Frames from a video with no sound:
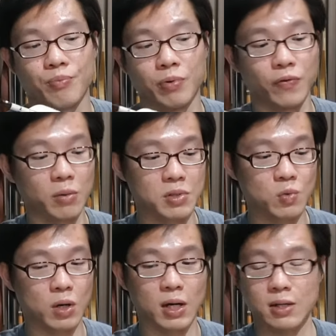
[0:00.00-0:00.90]

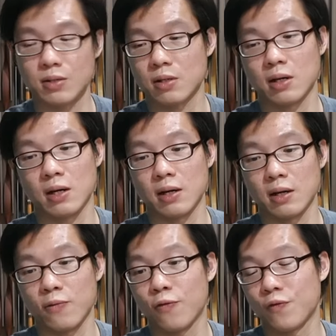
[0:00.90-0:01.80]
Performance-wise,
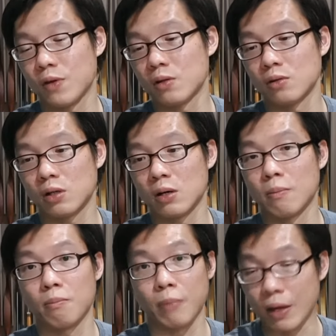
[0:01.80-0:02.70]
I feel
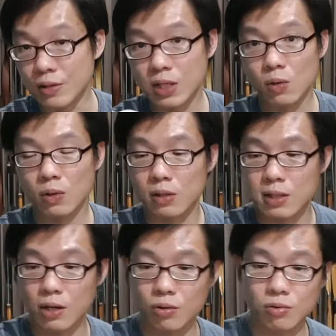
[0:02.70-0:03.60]
amazing with
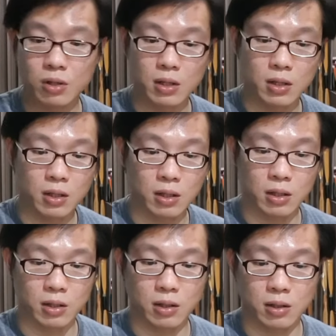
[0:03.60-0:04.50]
this arrow,
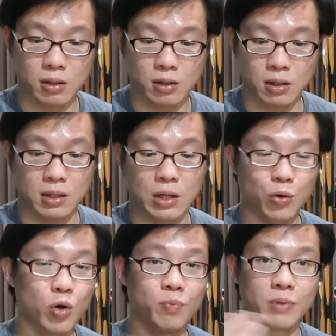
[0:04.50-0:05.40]
and I
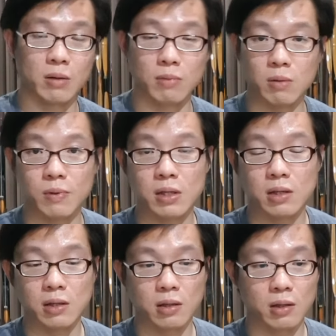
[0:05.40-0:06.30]
hope that
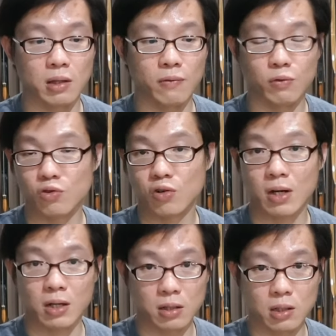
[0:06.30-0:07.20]
maybe if you
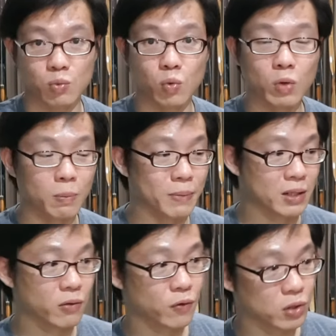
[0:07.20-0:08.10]
try it, it will work
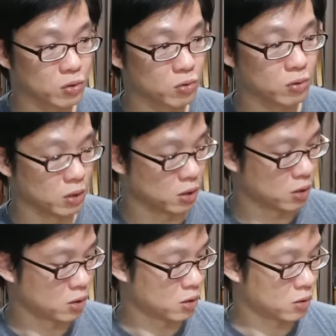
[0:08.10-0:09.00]
better for you.
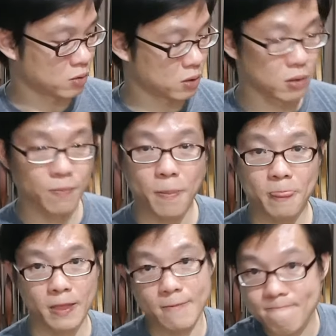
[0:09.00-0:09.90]
Well,
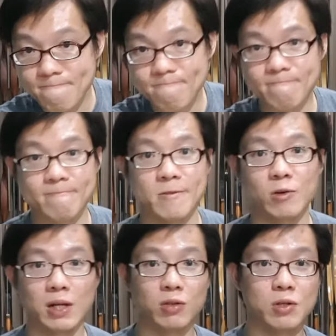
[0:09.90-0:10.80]

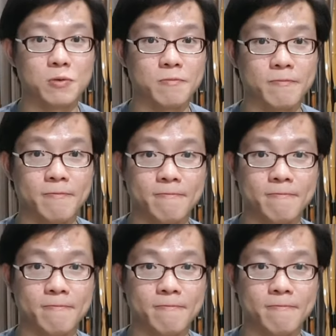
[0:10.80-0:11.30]
good luck to you.